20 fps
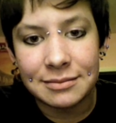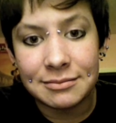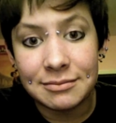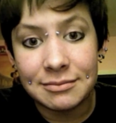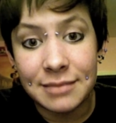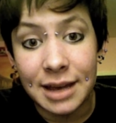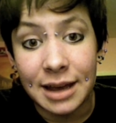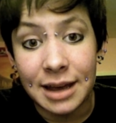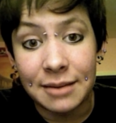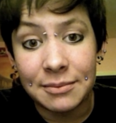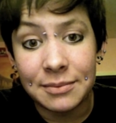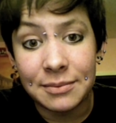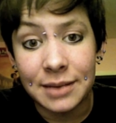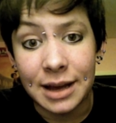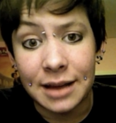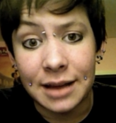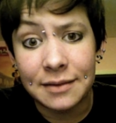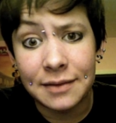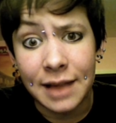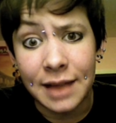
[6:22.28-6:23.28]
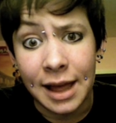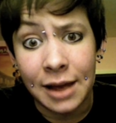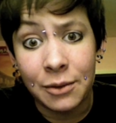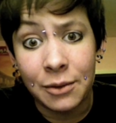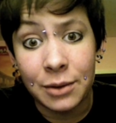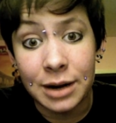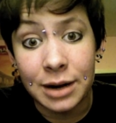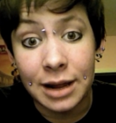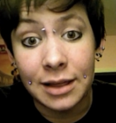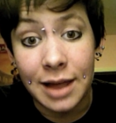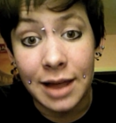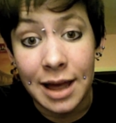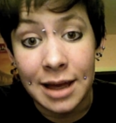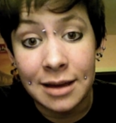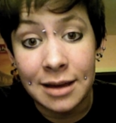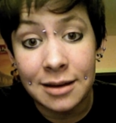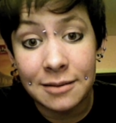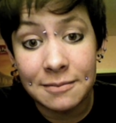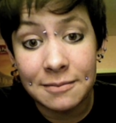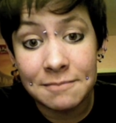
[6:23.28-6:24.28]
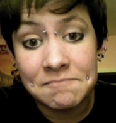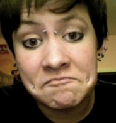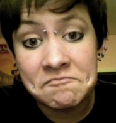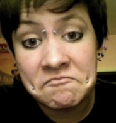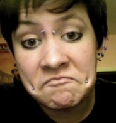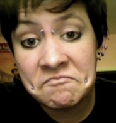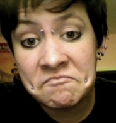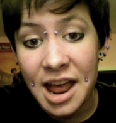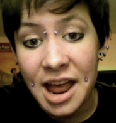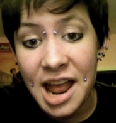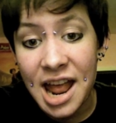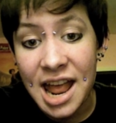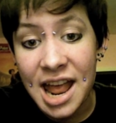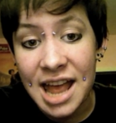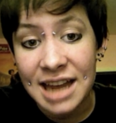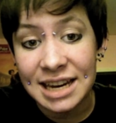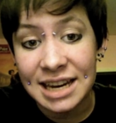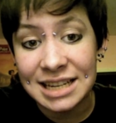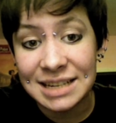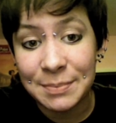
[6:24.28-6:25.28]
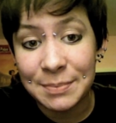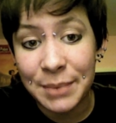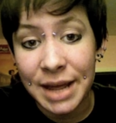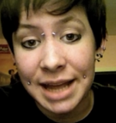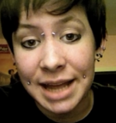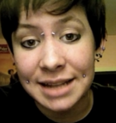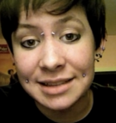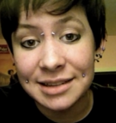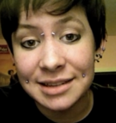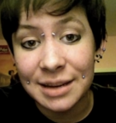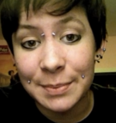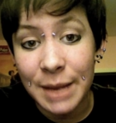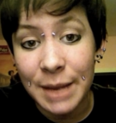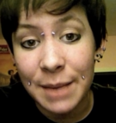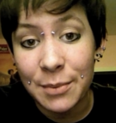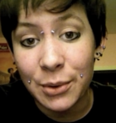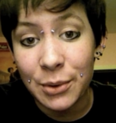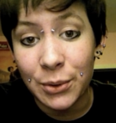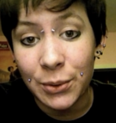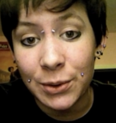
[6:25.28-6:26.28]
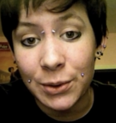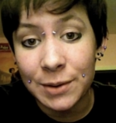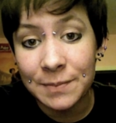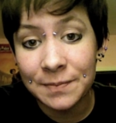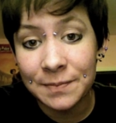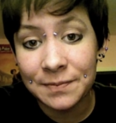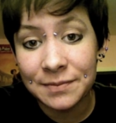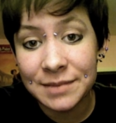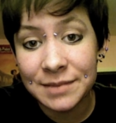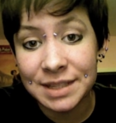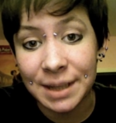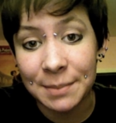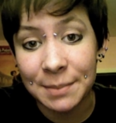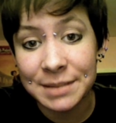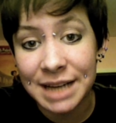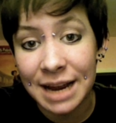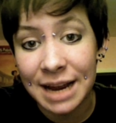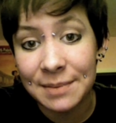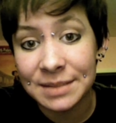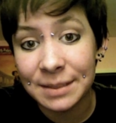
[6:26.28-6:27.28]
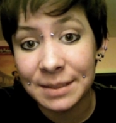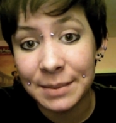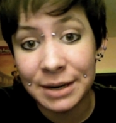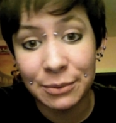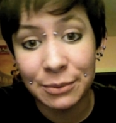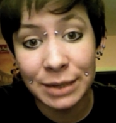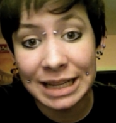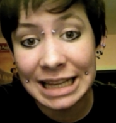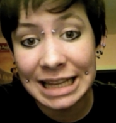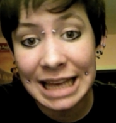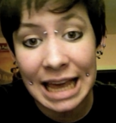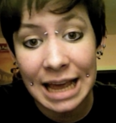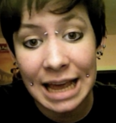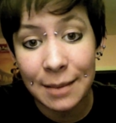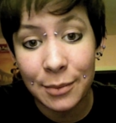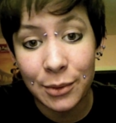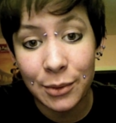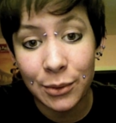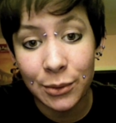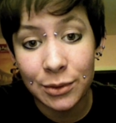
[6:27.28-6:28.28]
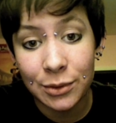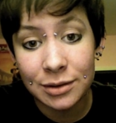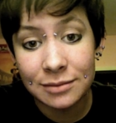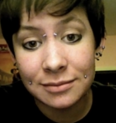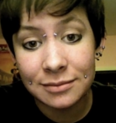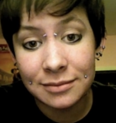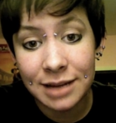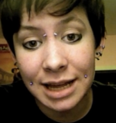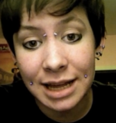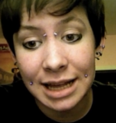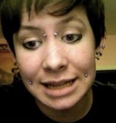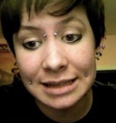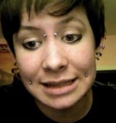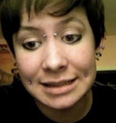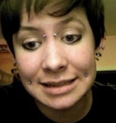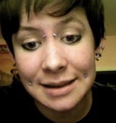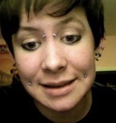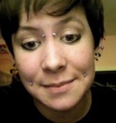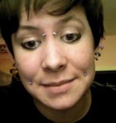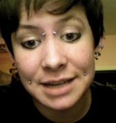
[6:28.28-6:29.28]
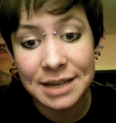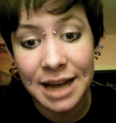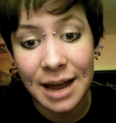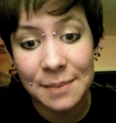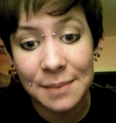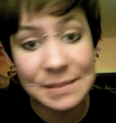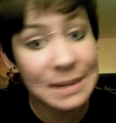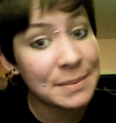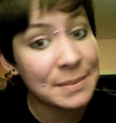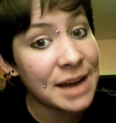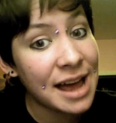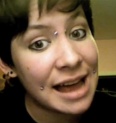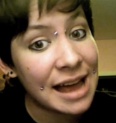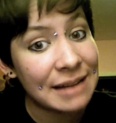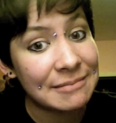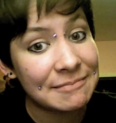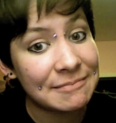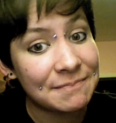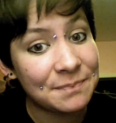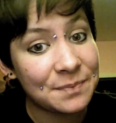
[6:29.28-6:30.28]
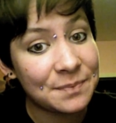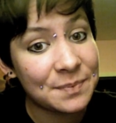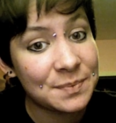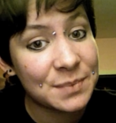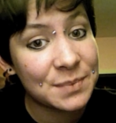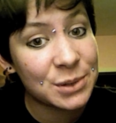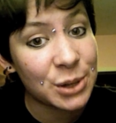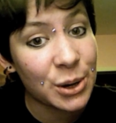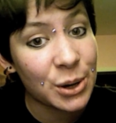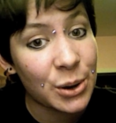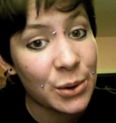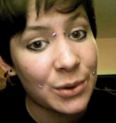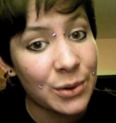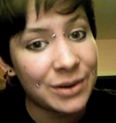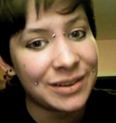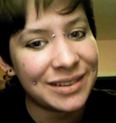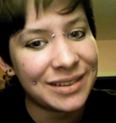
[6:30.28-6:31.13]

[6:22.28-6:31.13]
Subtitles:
that. I like what I like, and it depends on my mood. Sometimes I'm in a really gay mood, and sometimes I'm not. So